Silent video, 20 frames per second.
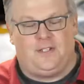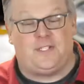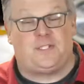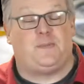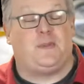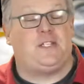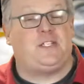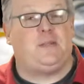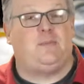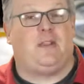
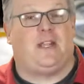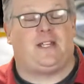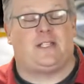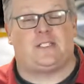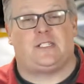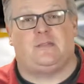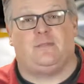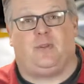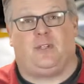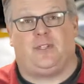This may seem like a
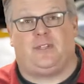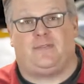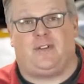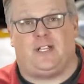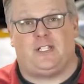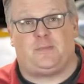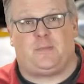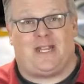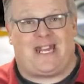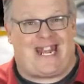simple
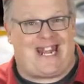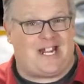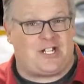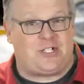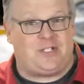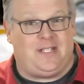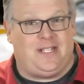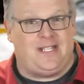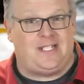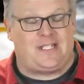device, but
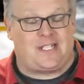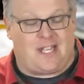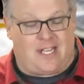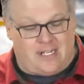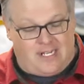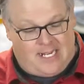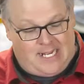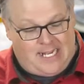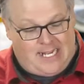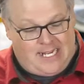actually
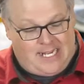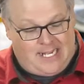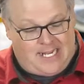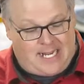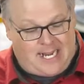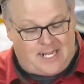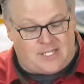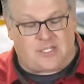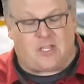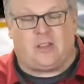inside,
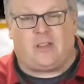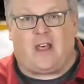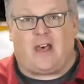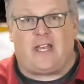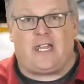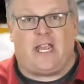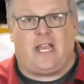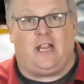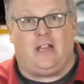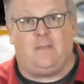it has a
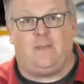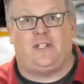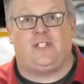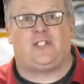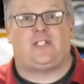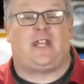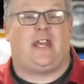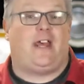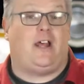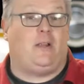lot of
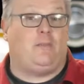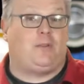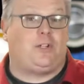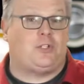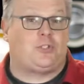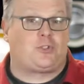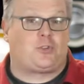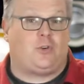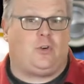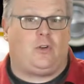elements to help
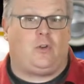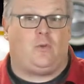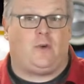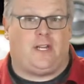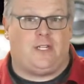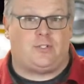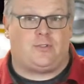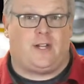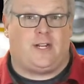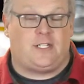control
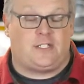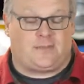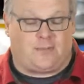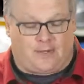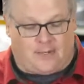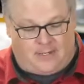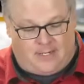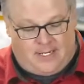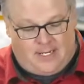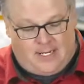weight
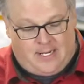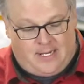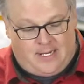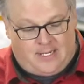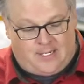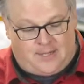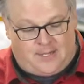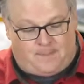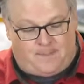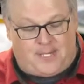transfer.
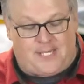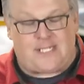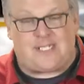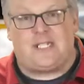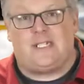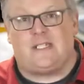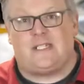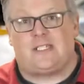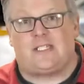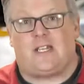The
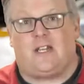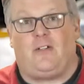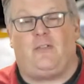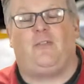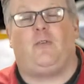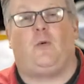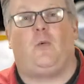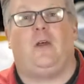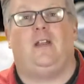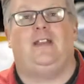piston
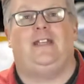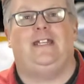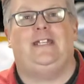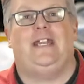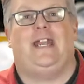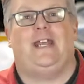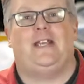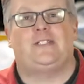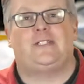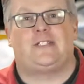itself, well, it
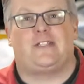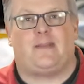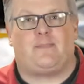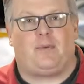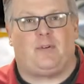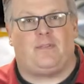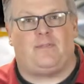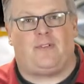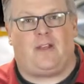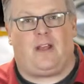has
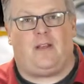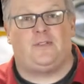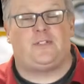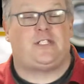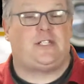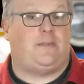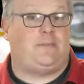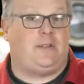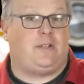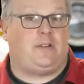separate valves
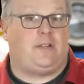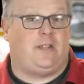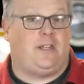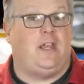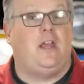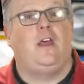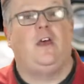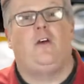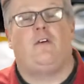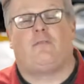
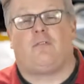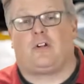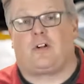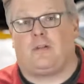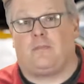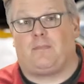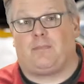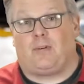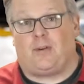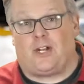typically for
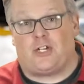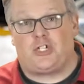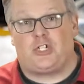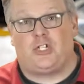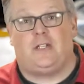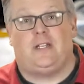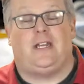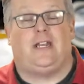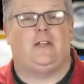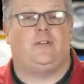
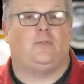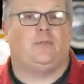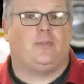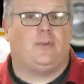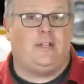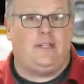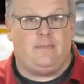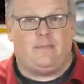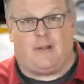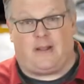compression and
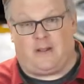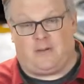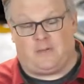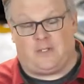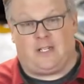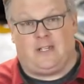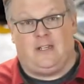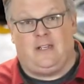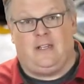rebound.